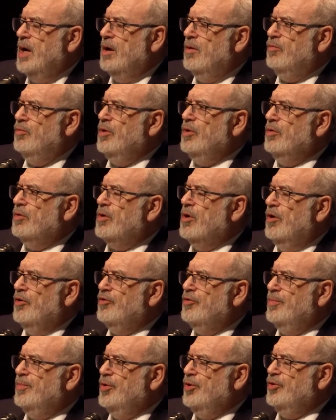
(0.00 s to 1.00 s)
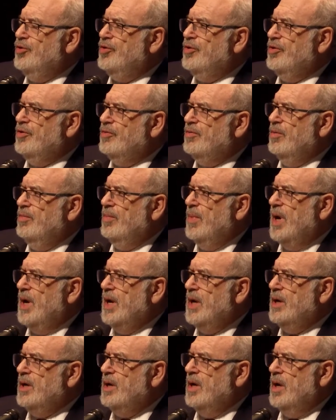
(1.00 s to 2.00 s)
real contributions were
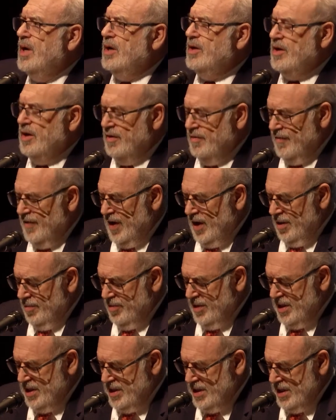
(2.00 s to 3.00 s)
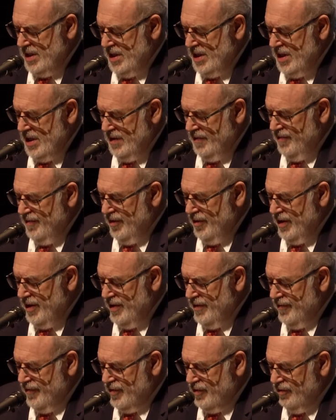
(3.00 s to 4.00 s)
made to development in very
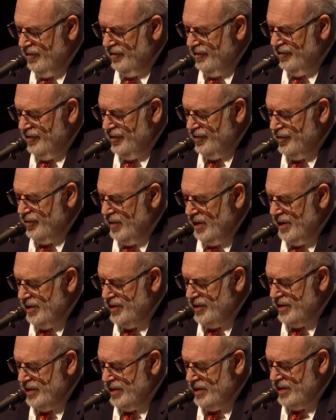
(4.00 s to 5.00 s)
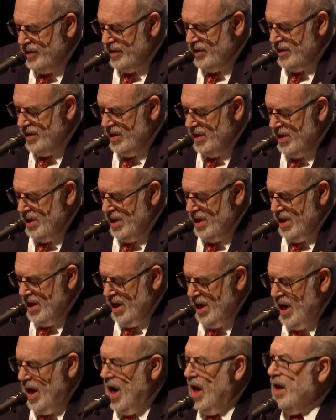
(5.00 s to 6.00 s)
difficult situations.
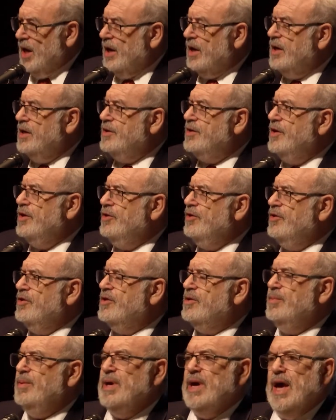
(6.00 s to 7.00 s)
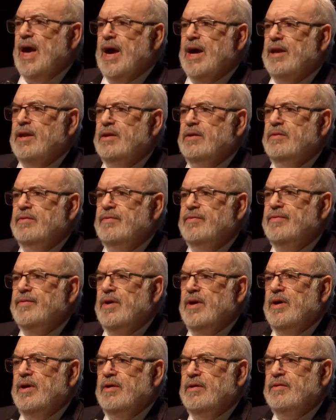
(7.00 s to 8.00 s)
Helen continues to be active
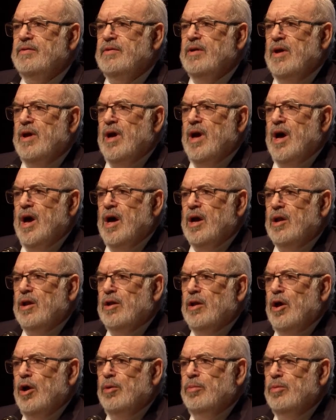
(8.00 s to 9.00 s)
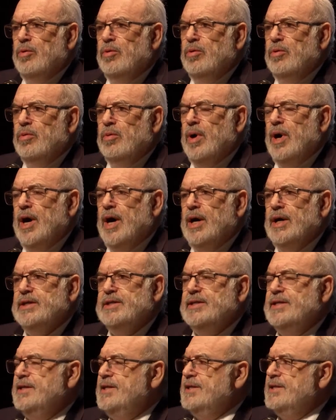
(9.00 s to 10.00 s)
as a global
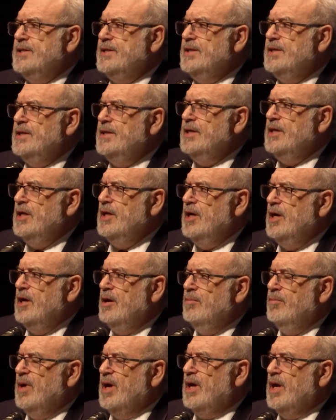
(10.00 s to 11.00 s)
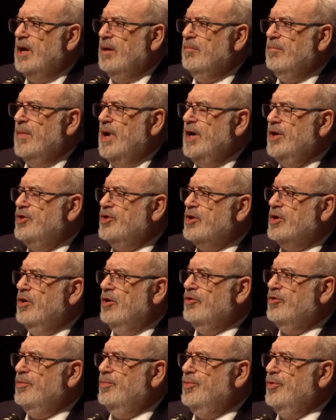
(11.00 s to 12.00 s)
citizen, making major
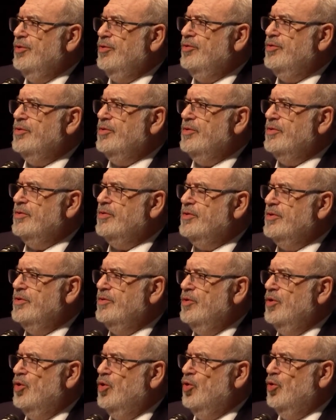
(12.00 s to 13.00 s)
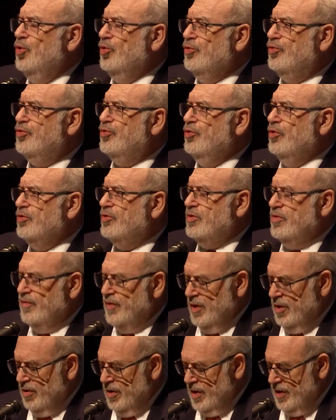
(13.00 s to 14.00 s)
contributions in all sorts of
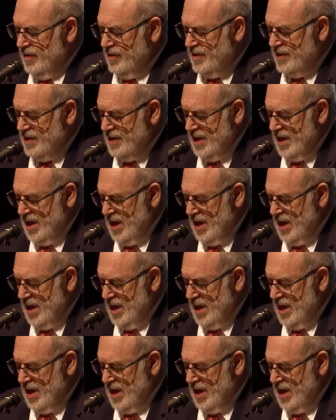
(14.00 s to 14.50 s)
areas,